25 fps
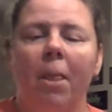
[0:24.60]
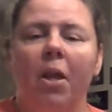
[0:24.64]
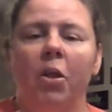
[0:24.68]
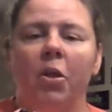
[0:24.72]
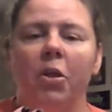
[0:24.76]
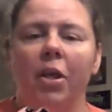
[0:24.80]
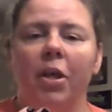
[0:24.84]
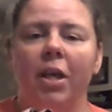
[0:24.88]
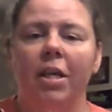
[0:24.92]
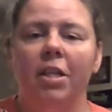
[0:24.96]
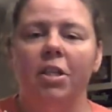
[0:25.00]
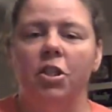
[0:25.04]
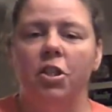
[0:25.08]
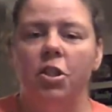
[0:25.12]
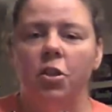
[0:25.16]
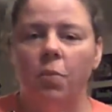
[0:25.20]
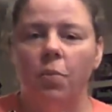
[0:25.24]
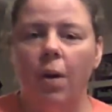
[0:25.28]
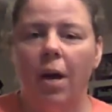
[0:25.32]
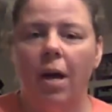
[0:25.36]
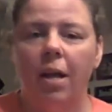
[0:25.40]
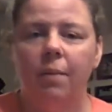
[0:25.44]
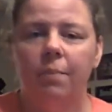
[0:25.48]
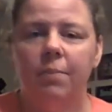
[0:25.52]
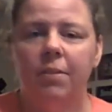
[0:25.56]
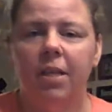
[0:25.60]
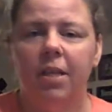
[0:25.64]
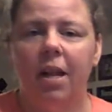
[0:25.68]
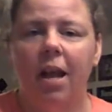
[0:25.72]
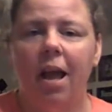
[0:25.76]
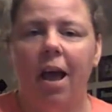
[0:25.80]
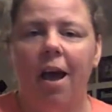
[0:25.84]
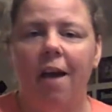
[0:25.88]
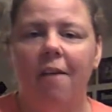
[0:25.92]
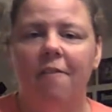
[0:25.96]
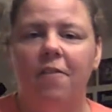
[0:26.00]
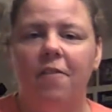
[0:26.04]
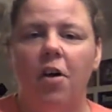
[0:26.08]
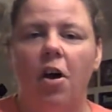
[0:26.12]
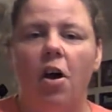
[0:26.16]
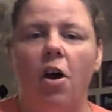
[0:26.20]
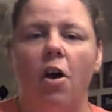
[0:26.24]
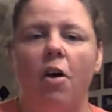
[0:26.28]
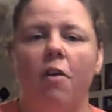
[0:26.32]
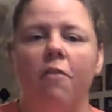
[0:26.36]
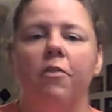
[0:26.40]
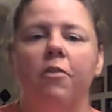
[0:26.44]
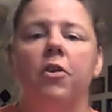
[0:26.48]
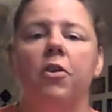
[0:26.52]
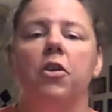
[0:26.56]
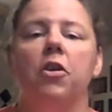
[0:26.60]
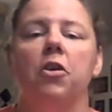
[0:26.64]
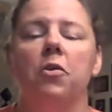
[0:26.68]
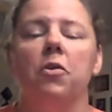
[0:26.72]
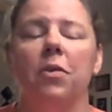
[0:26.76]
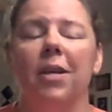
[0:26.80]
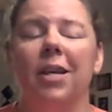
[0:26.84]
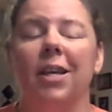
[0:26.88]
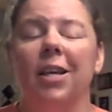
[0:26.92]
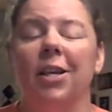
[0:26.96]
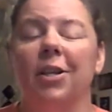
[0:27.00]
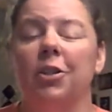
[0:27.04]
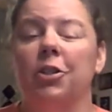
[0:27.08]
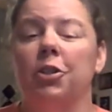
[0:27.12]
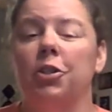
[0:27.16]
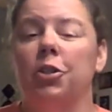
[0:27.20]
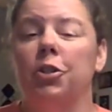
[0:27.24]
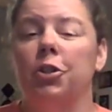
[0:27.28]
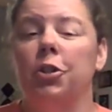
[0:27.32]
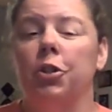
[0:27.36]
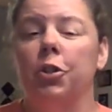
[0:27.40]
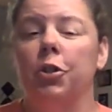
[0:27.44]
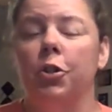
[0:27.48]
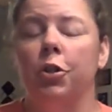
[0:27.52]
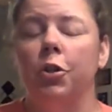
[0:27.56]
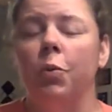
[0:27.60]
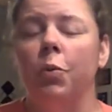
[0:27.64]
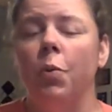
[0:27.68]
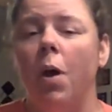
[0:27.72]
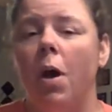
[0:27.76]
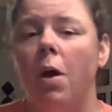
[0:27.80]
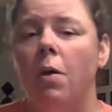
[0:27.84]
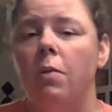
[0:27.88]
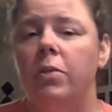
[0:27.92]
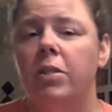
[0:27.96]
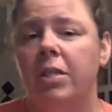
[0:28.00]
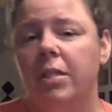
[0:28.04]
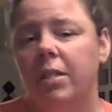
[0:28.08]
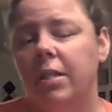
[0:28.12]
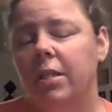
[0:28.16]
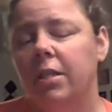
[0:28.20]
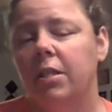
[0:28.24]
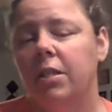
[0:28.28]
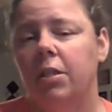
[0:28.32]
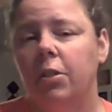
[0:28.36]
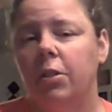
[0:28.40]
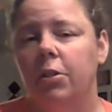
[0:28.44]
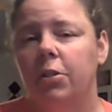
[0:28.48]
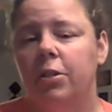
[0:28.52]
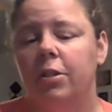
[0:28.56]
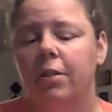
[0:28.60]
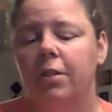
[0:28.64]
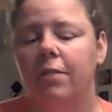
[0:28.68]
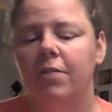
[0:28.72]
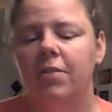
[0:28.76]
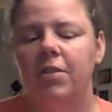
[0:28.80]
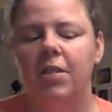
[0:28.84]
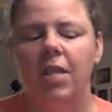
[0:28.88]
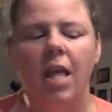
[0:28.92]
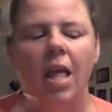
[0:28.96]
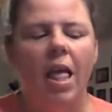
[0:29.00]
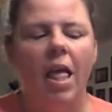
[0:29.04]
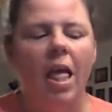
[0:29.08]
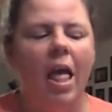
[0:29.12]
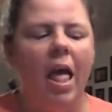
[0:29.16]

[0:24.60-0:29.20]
You get 2 items at half off. You can get 2 hostess exclusives.